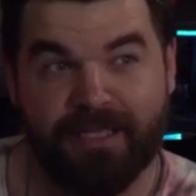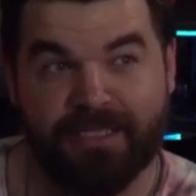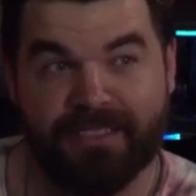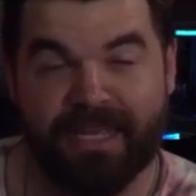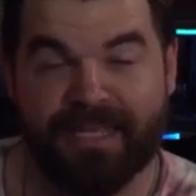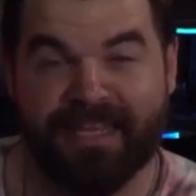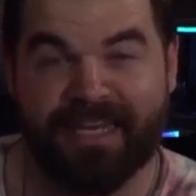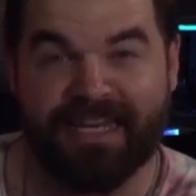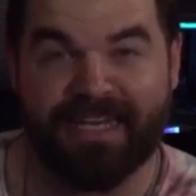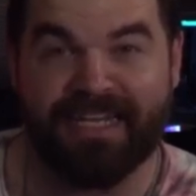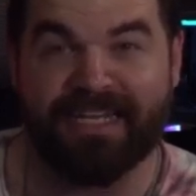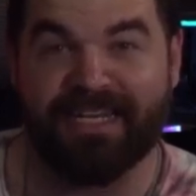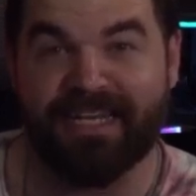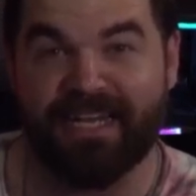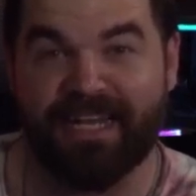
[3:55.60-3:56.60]
saying that it
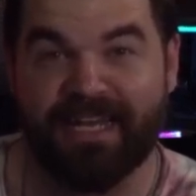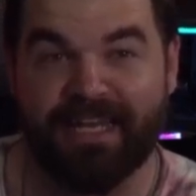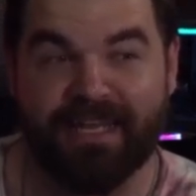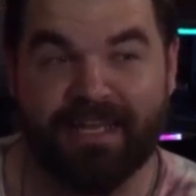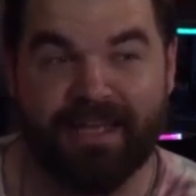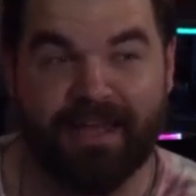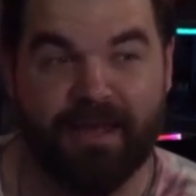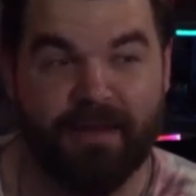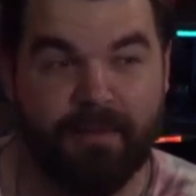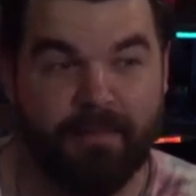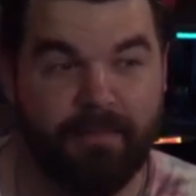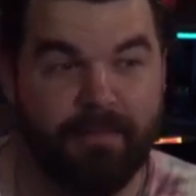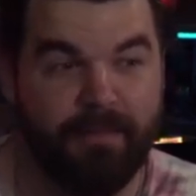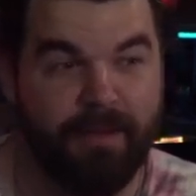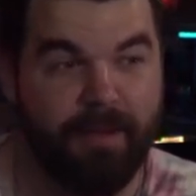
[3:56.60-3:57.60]
needed a
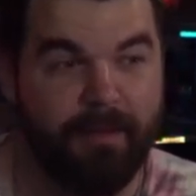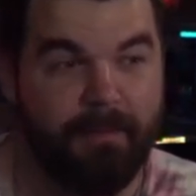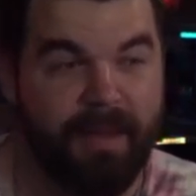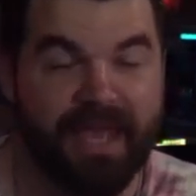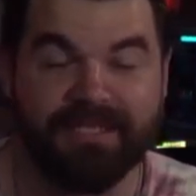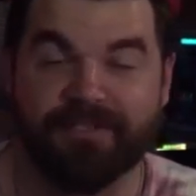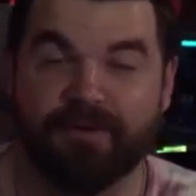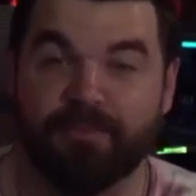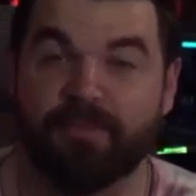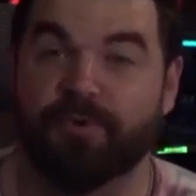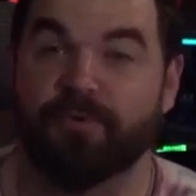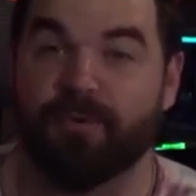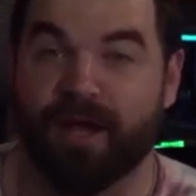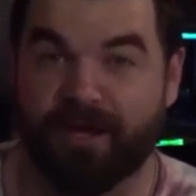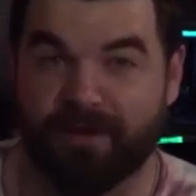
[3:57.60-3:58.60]
master
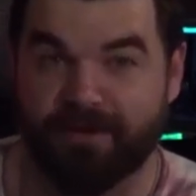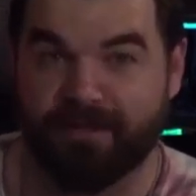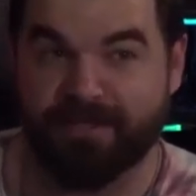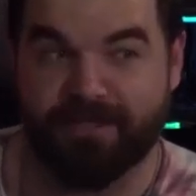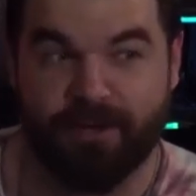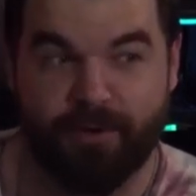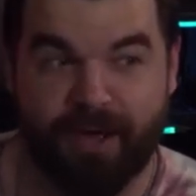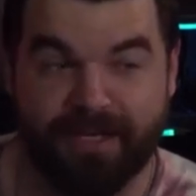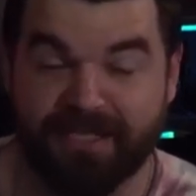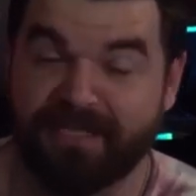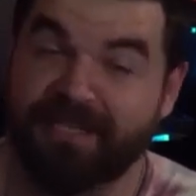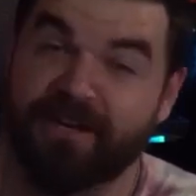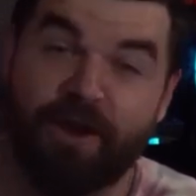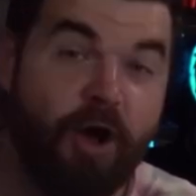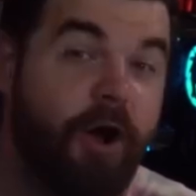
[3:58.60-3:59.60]
boot record. So I
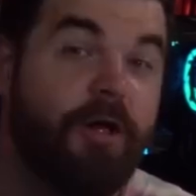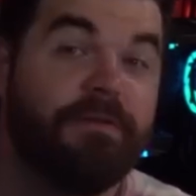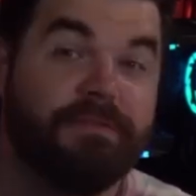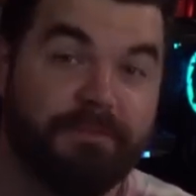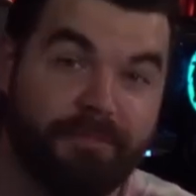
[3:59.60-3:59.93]
deleted all of